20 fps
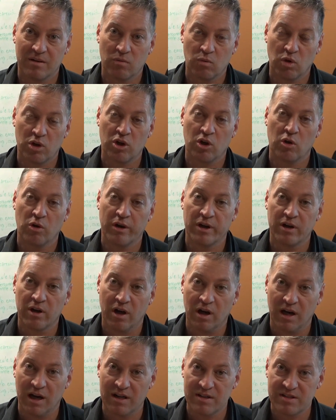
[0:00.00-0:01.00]
recurring
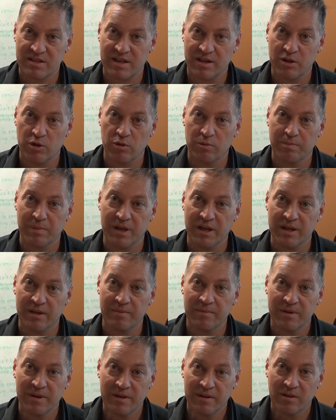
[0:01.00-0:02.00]
cost that you'd
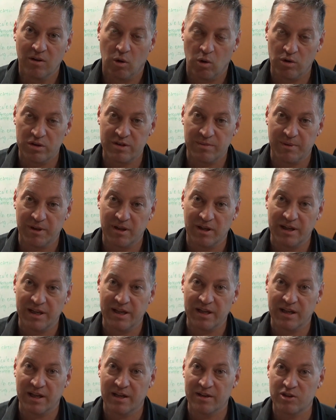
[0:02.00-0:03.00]
be
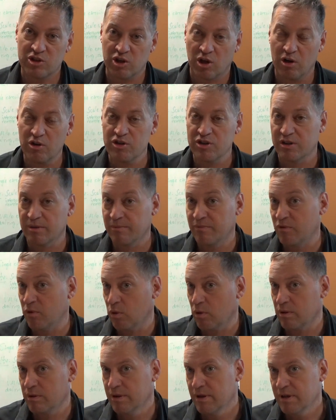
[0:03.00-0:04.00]
ultimately charging them
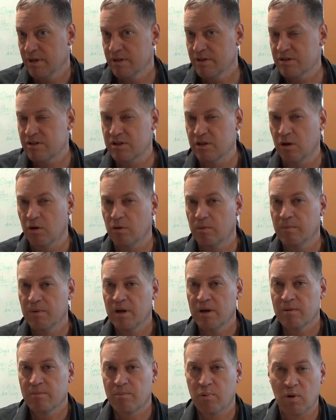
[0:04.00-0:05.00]
for. So
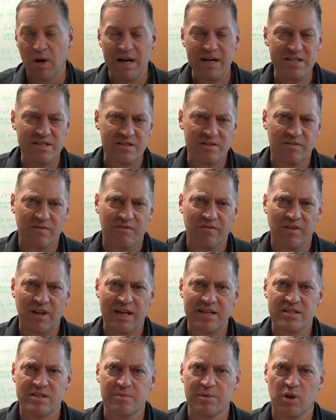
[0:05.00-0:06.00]
Price,
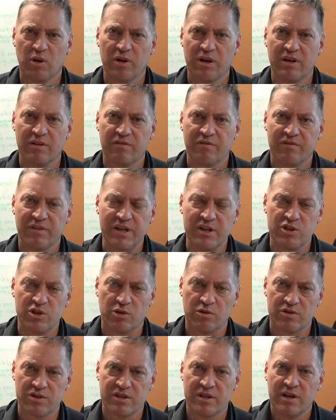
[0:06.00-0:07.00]
flexibility, and
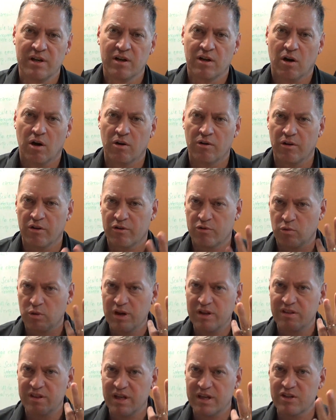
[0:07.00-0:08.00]
features are the
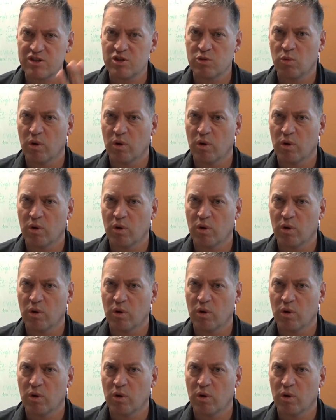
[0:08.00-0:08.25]
three things you